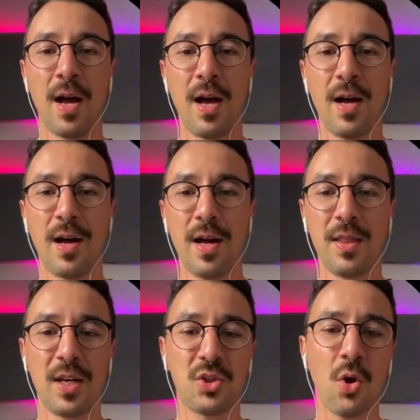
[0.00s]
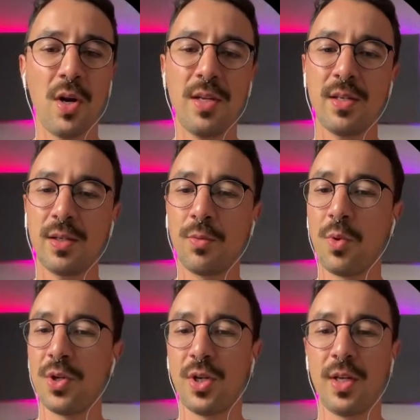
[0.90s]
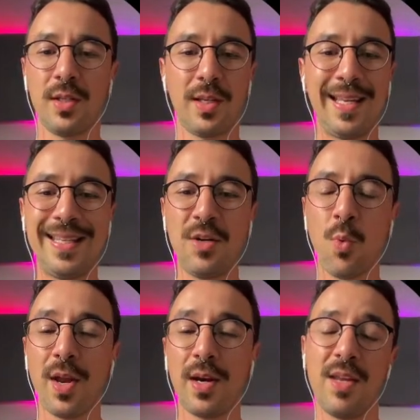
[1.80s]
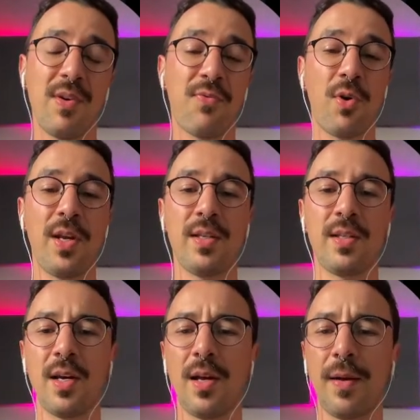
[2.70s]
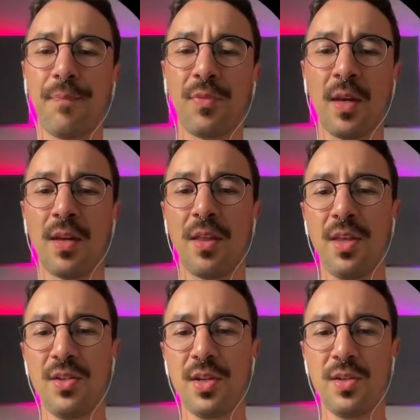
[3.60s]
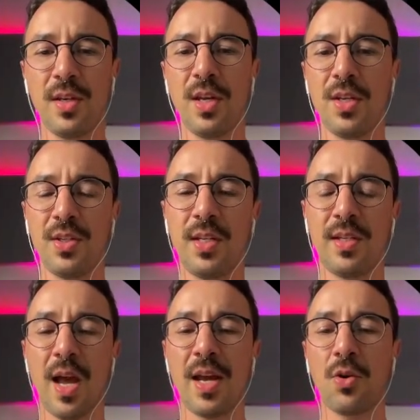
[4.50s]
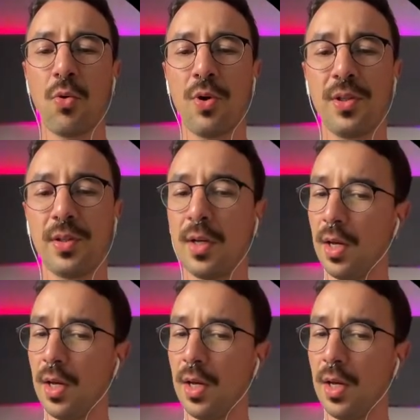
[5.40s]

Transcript: André Solis, which he did one even for his thesis in his design course.